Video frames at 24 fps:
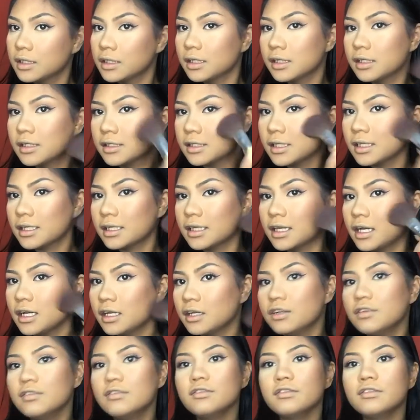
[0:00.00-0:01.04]
because it
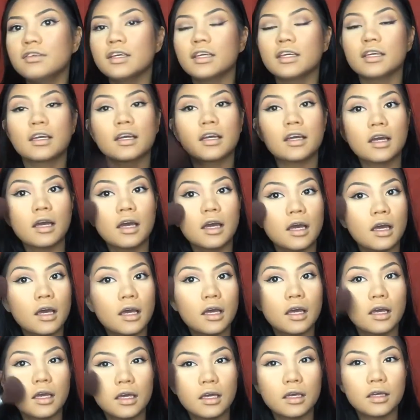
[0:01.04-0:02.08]
kind of like
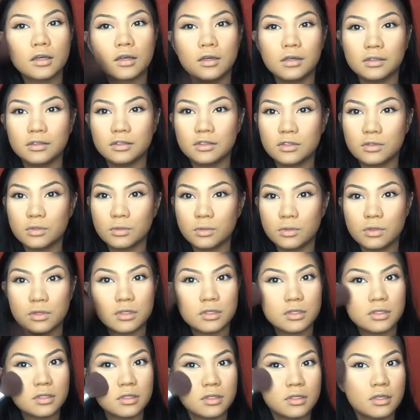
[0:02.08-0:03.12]

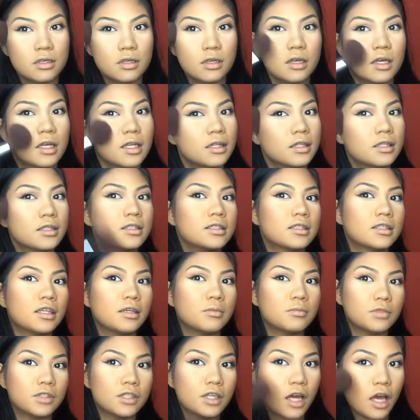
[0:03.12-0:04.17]
contours at the
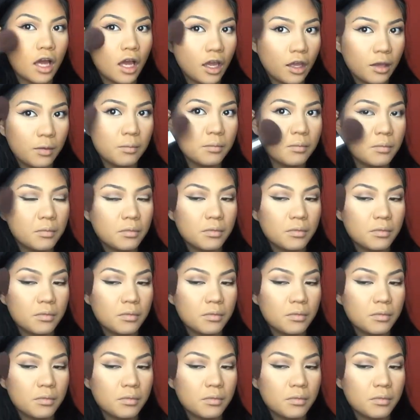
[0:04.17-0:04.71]
same time.